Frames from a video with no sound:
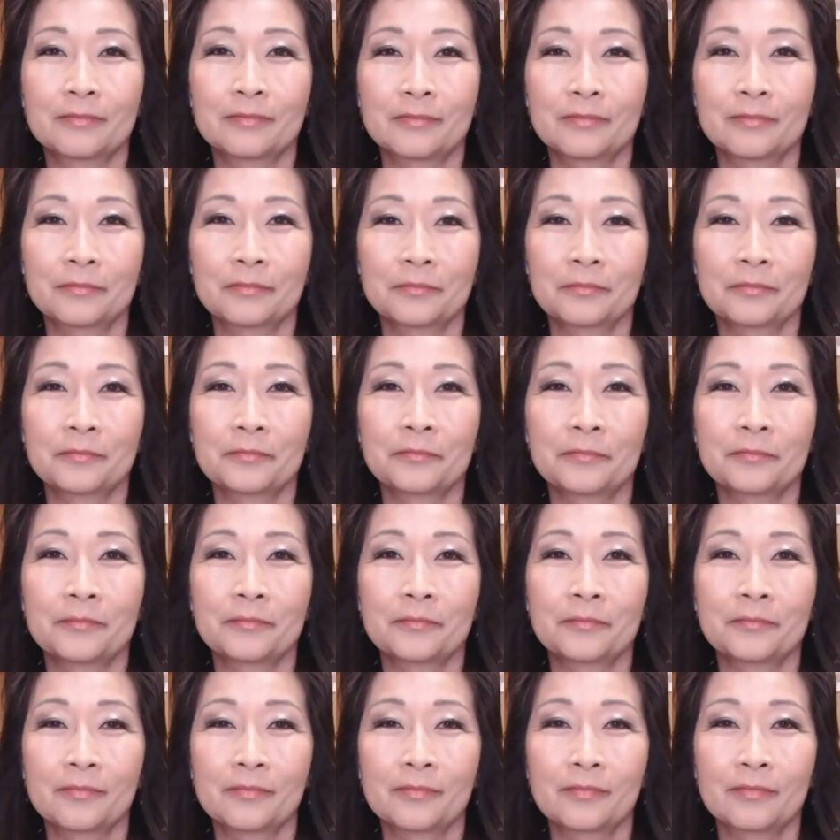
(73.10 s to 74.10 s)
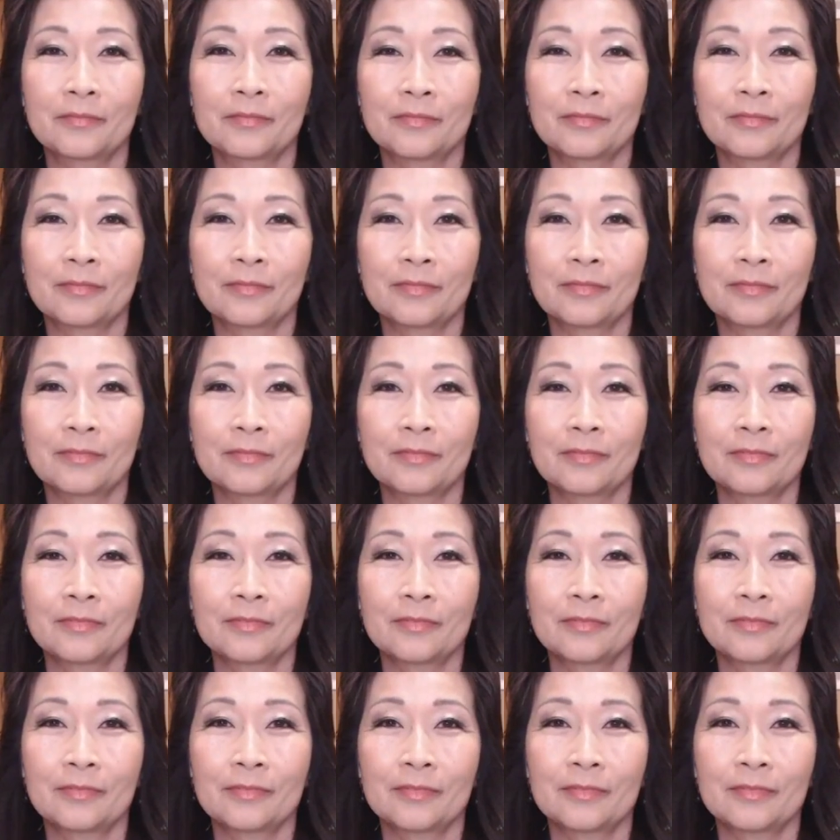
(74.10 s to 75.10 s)

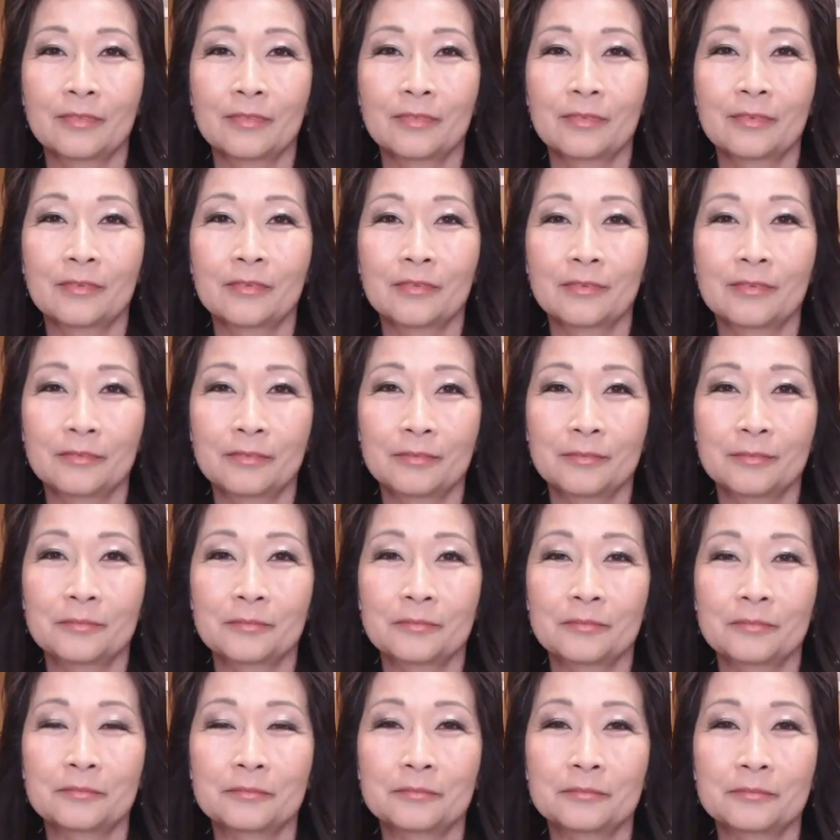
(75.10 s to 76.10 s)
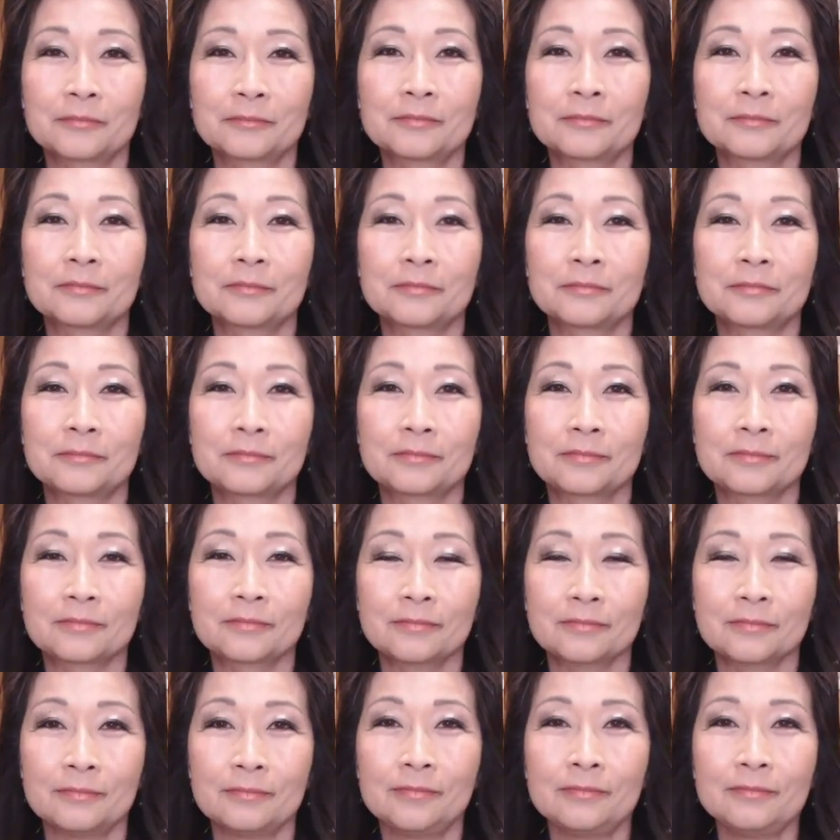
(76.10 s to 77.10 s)

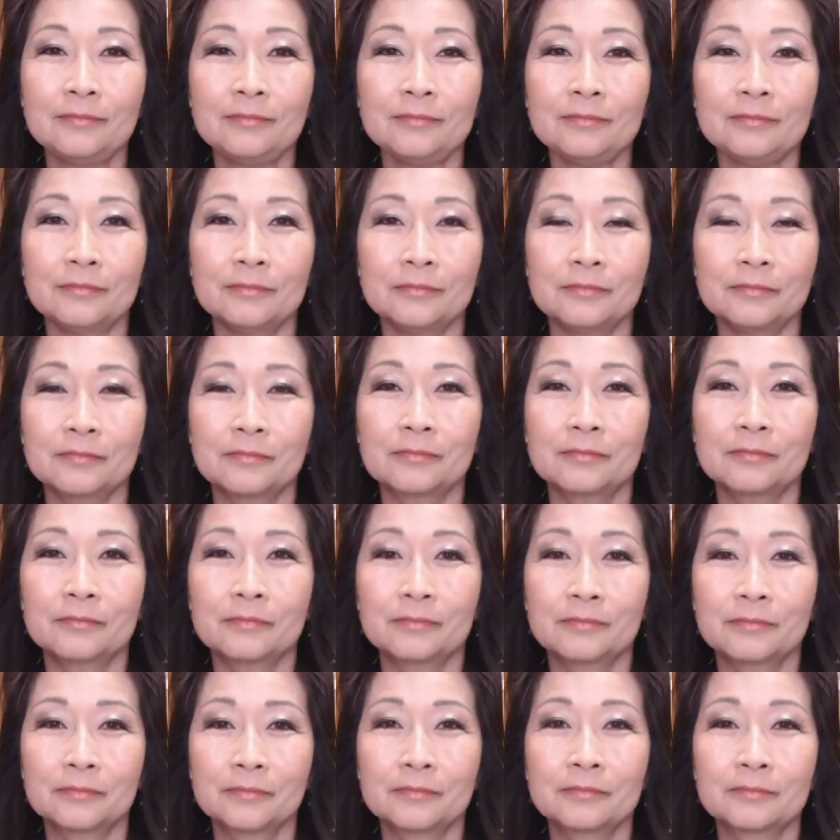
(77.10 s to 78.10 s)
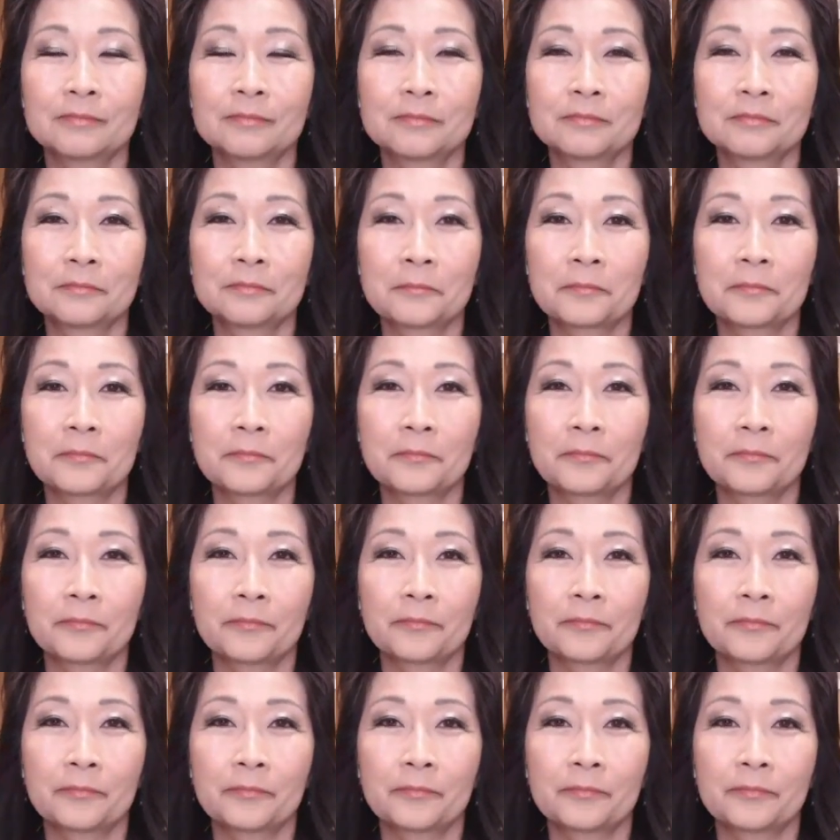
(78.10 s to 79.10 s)

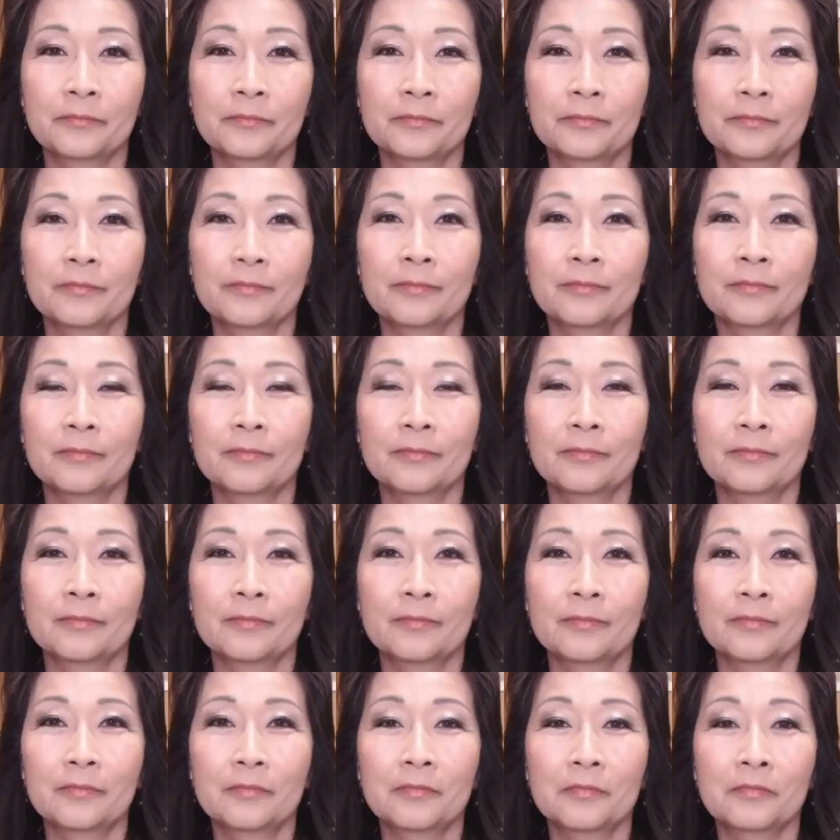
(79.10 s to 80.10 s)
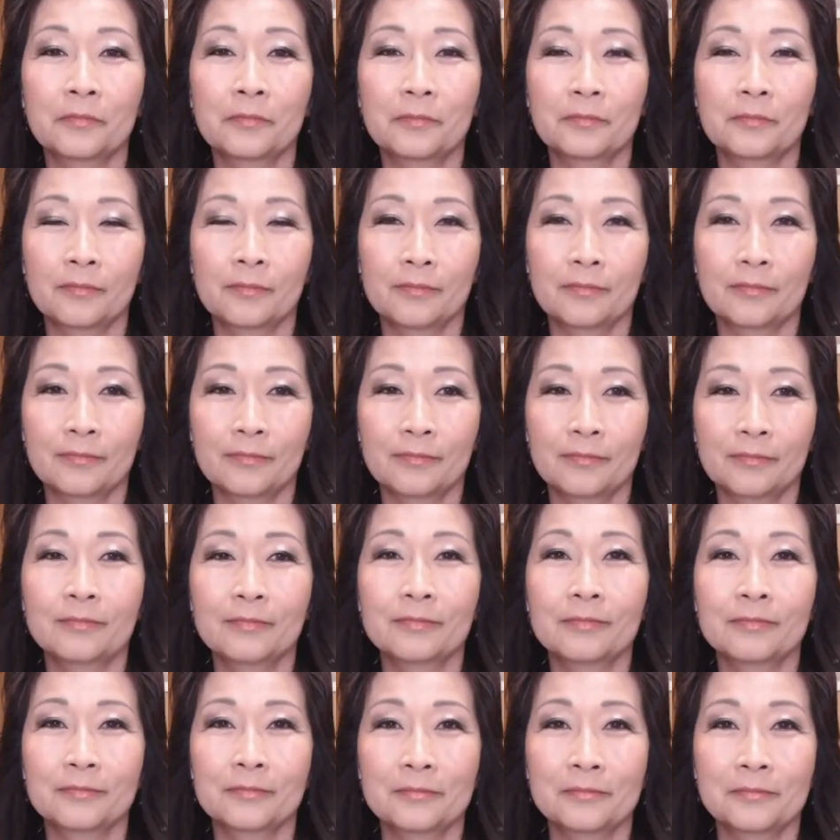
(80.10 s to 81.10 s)
(not speaking)